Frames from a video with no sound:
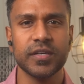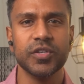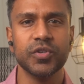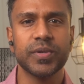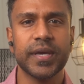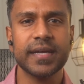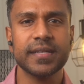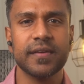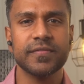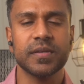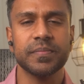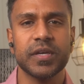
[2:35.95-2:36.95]
you can't have
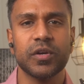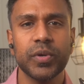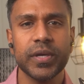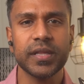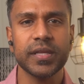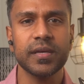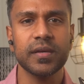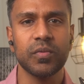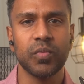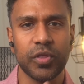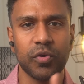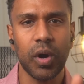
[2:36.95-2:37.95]
something quickly
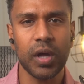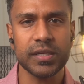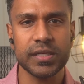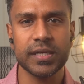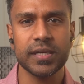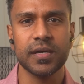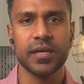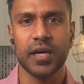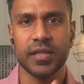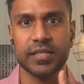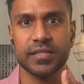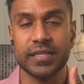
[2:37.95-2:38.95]
with quality
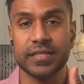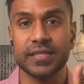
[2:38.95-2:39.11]
unless it's